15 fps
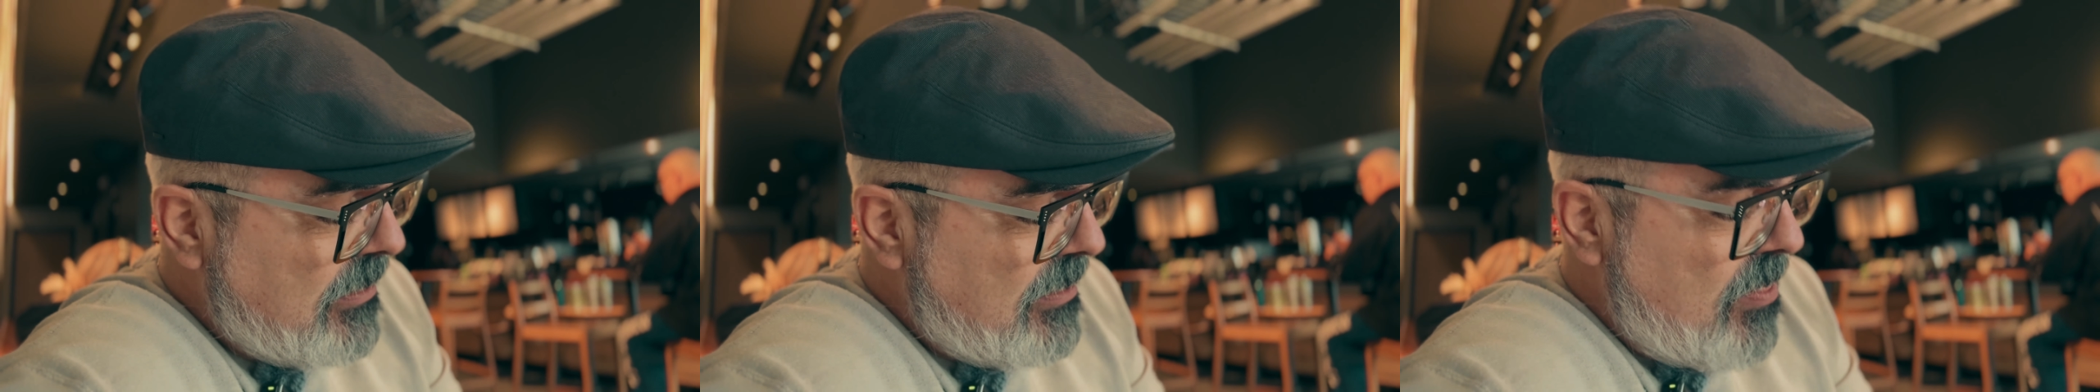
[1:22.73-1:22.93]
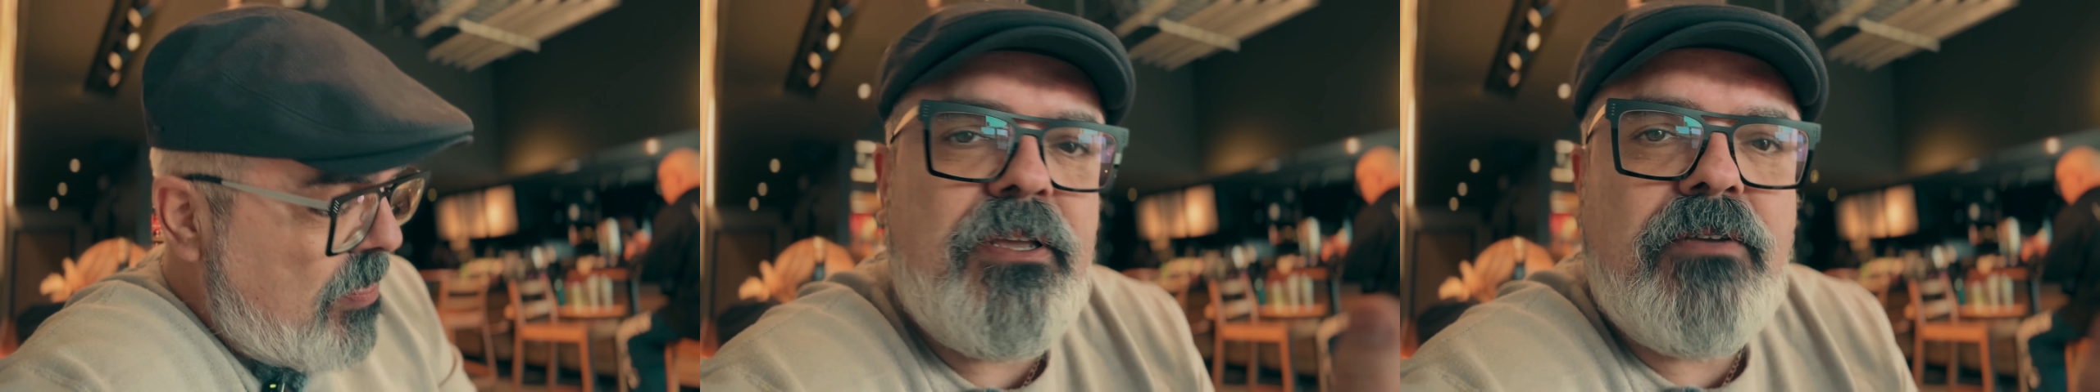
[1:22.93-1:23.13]

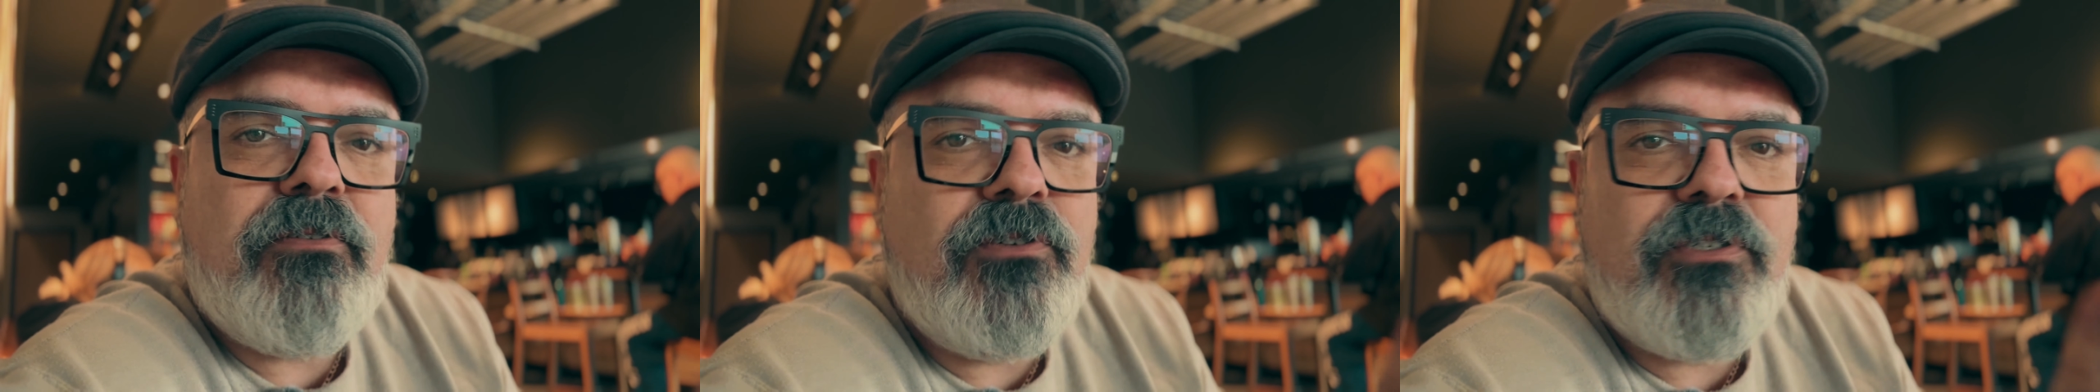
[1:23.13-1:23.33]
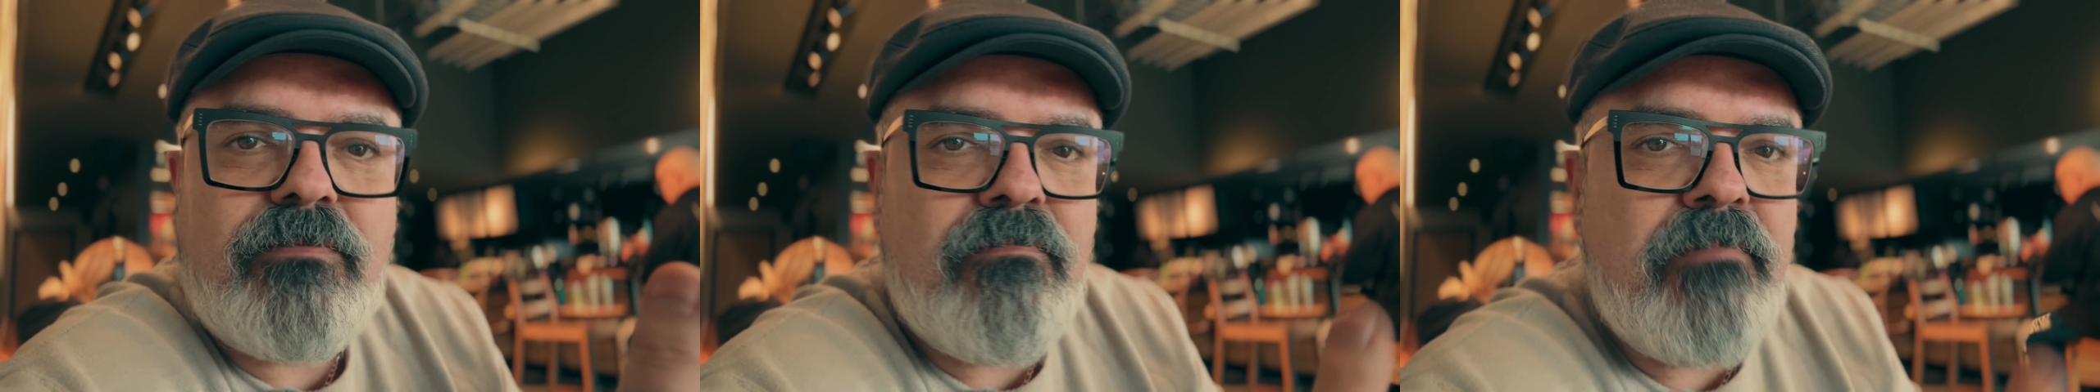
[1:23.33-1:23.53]
if he
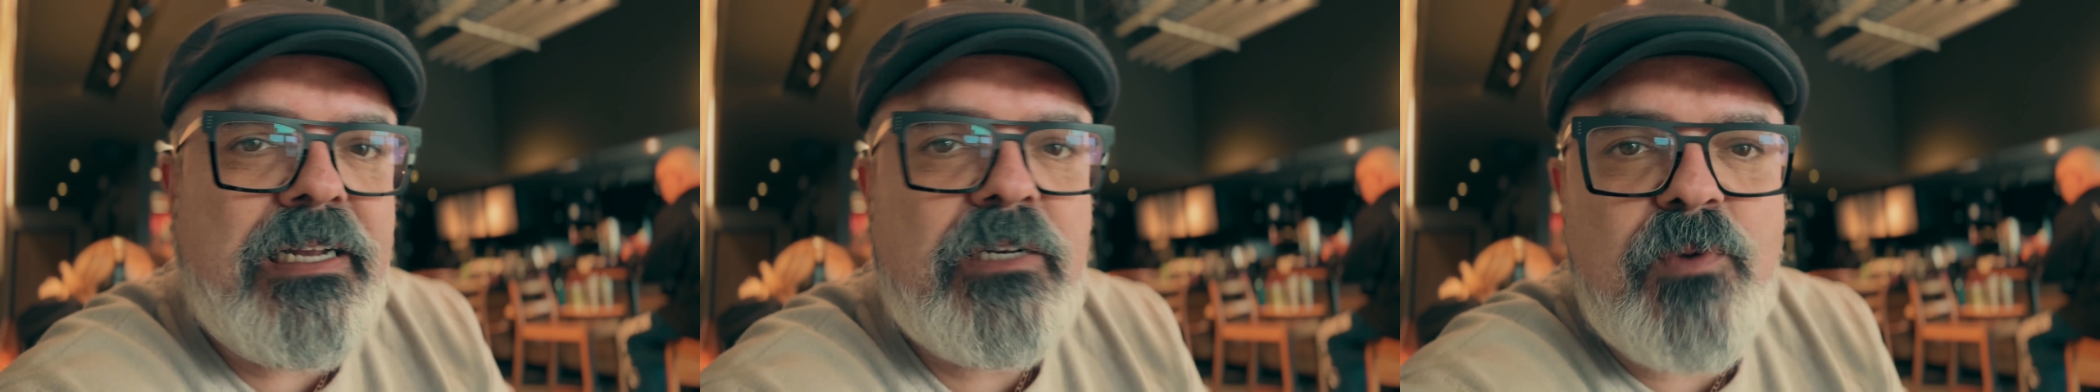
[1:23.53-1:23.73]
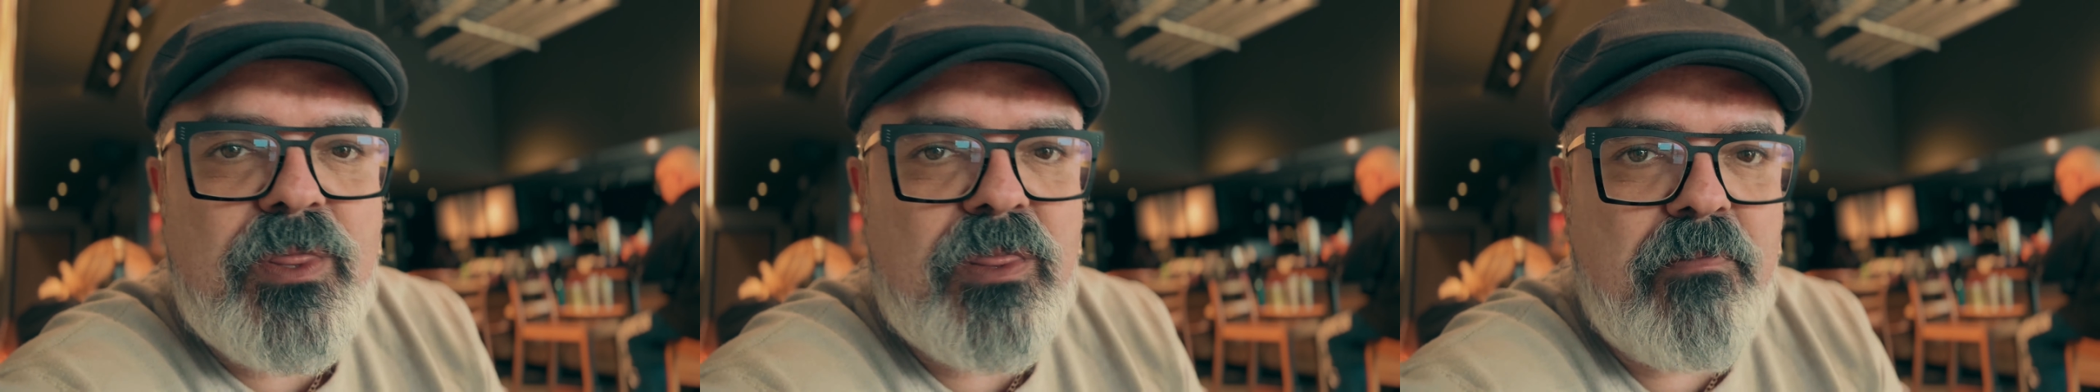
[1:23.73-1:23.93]
could
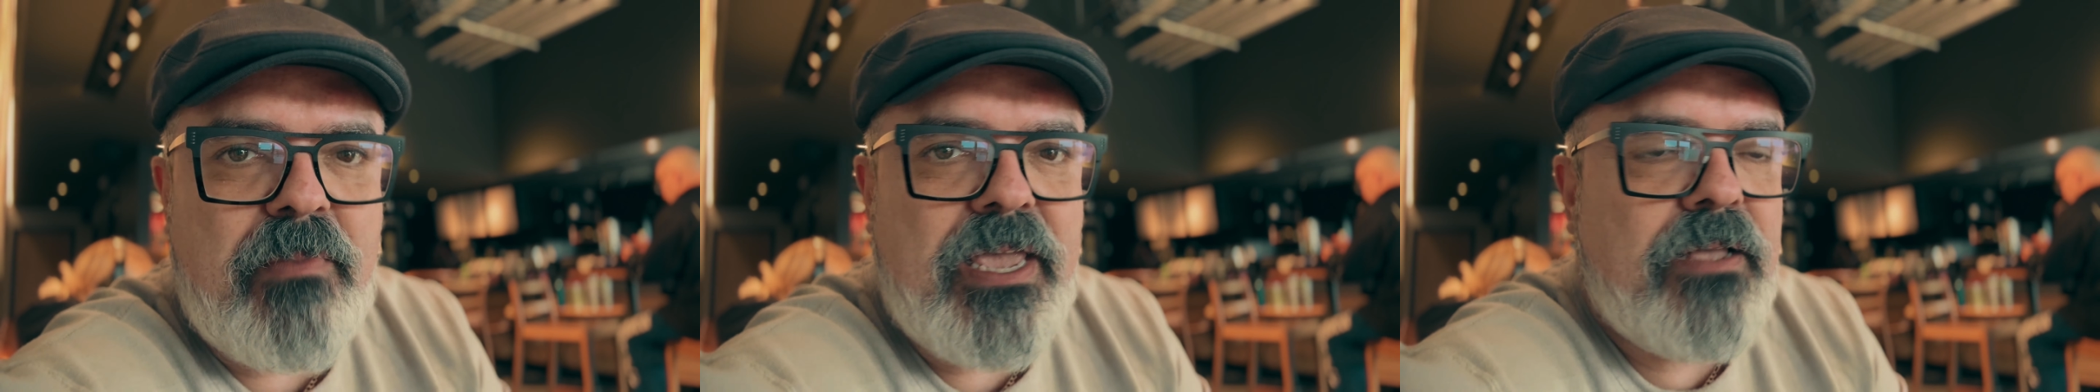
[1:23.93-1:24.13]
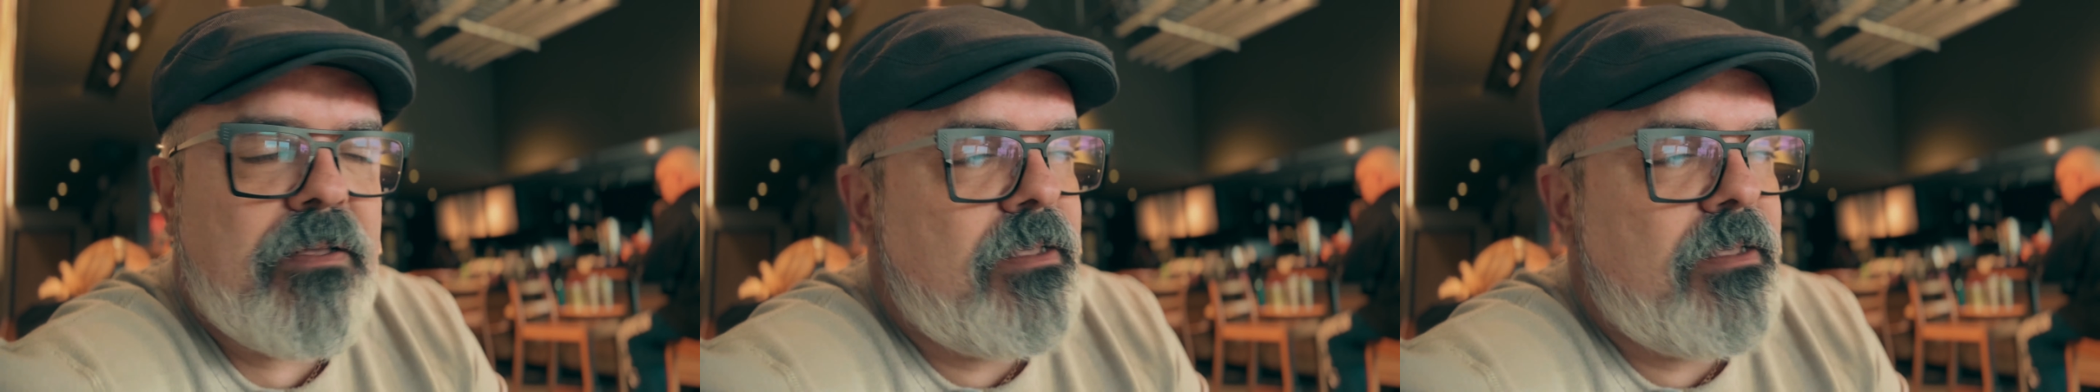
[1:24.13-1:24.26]
meet with me